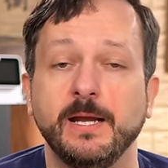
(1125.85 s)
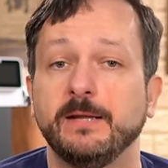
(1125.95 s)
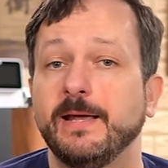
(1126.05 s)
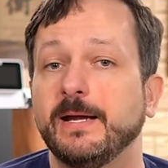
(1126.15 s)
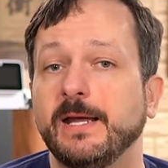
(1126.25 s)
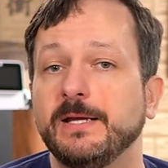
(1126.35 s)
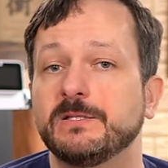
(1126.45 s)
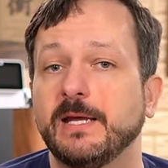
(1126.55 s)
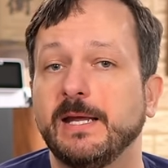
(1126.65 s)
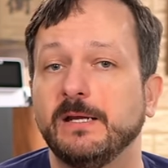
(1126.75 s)
In that
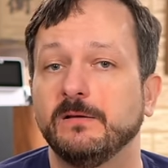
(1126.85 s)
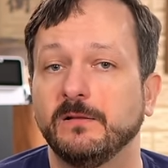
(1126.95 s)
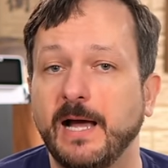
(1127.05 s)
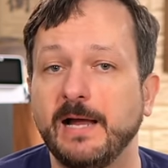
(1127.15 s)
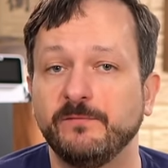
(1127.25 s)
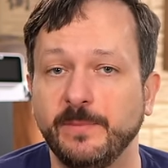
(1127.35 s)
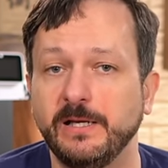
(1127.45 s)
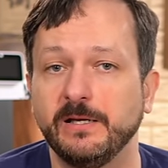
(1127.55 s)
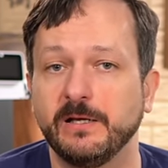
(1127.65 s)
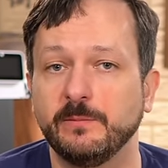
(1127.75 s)
case, a live
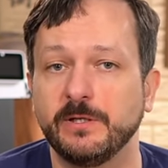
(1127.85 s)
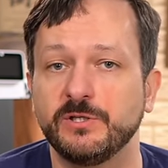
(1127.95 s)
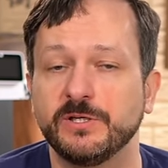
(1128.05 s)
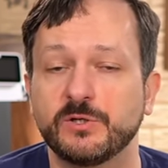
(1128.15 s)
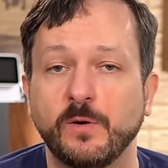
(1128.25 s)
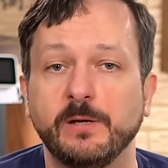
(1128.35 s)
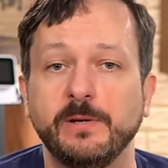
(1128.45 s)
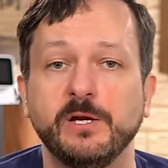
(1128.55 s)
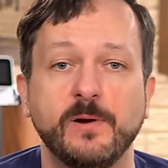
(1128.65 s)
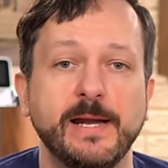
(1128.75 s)
media image is going to
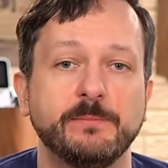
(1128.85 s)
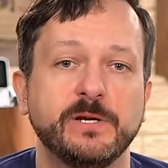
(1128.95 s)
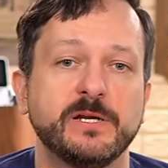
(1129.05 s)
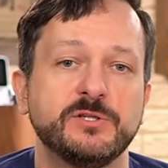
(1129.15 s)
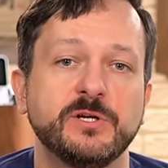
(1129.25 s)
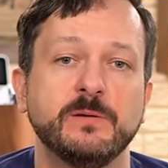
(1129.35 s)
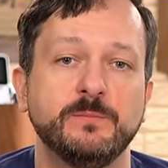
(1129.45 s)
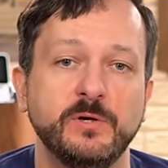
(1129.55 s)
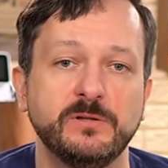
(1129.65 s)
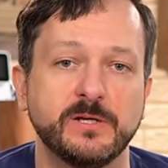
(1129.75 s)
be great because you
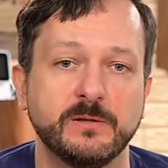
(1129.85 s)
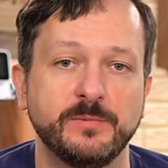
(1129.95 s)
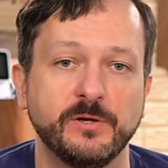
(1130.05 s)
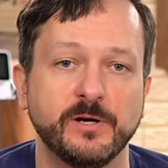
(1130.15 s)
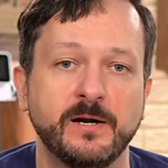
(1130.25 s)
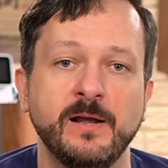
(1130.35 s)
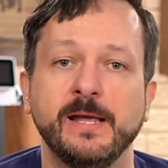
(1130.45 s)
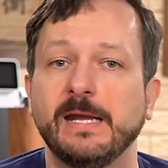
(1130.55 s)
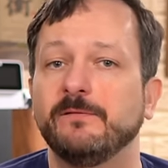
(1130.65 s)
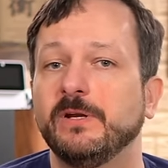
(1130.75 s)
could boot the computer
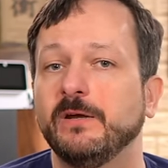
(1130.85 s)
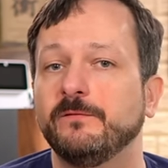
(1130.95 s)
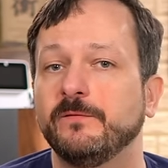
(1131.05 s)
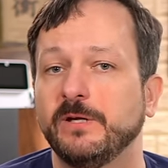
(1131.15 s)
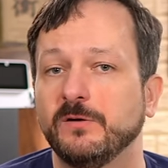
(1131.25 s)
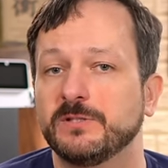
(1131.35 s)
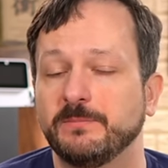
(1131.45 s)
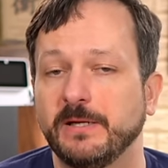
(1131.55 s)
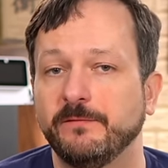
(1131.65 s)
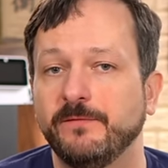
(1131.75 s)
even if, you know,
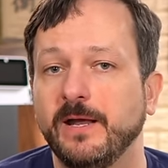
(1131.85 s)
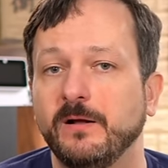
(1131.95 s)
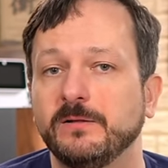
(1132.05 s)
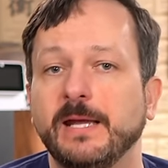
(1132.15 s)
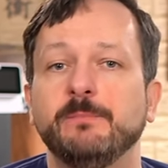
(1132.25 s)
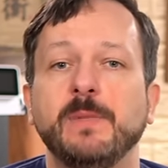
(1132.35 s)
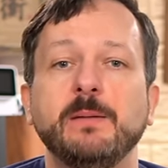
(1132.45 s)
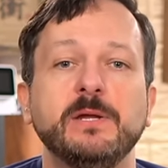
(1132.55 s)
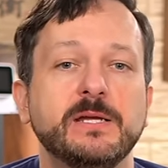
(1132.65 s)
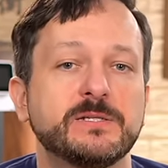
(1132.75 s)
something failed and
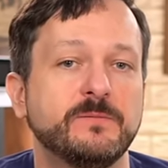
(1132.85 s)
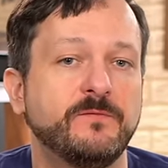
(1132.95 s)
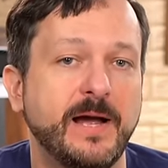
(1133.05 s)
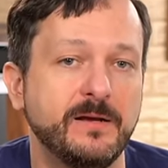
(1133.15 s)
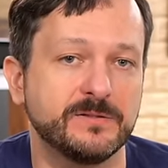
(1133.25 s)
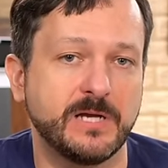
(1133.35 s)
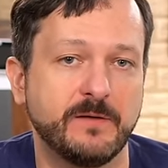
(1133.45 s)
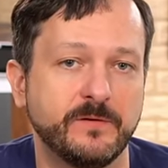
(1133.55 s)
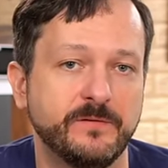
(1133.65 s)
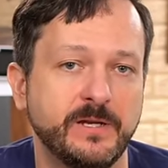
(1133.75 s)
maybe get some files
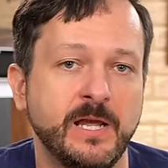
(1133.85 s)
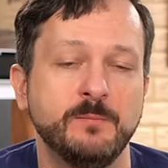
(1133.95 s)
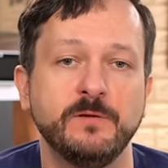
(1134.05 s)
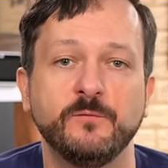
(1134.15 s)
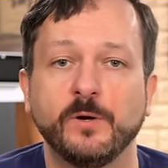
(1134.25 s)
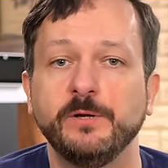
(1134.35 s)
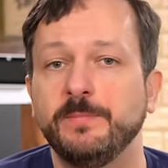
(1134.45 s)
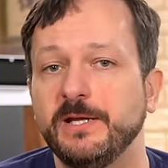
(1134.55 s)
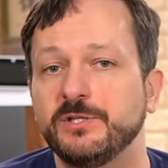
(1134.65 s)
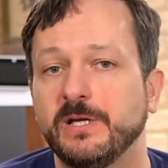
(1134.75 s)
off of it before you
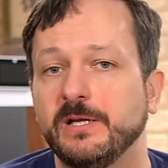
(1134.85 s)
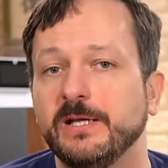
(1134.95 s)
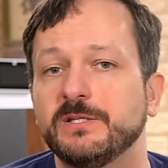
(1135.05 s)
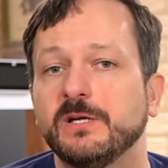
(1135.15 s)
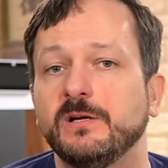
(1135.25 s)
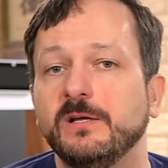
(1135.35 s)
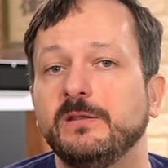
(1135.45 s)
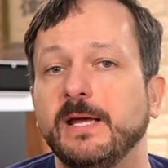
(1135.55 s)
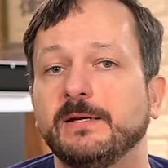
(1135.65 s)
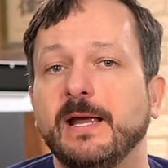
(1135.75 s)
pitch it. It's a
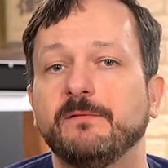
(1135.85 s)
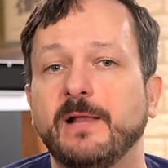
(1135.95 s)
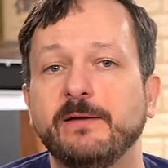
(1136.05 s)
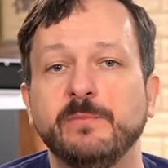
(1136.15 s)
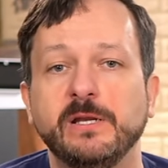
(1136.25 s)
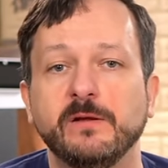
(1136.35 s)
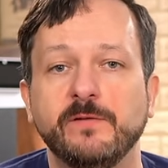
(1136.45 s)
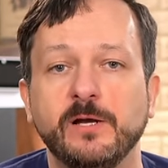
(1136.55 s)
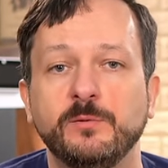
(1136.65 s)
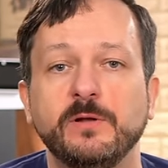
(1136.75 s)
good thing to have live media
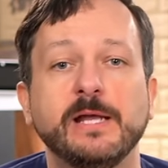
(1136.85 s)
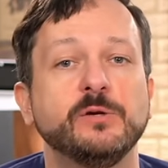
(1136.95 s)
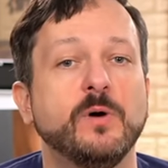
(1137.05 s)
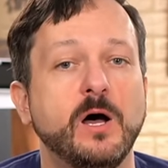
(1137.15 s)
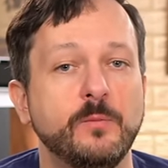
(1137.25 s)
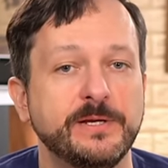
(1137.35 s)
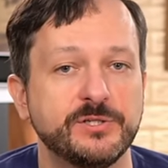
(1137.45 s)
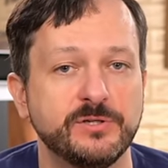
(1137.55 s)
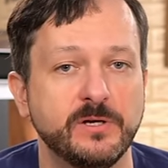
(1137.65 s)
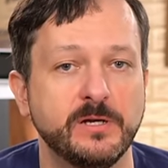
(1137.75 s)
available and you always
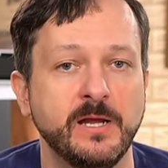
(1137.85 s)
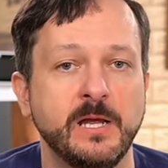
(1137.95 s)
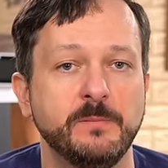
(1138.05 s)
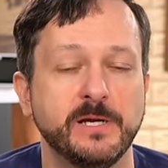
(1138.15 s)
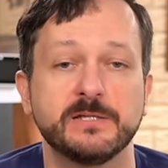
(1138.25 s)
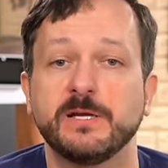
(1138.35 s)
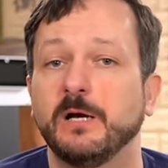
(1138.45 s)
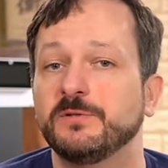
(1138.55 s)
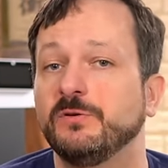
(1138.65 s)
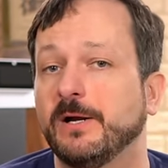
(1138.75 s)
should because it
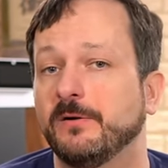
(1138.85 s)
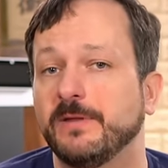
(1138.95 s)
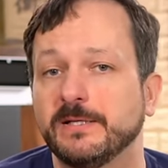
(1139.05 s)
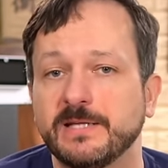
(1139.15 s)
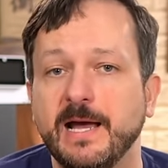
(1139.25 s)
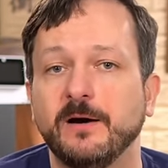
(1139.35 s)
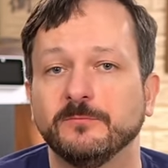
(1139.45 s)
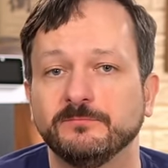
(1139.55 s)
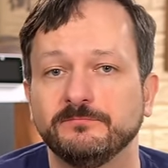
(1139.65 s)
helps you narrow things down.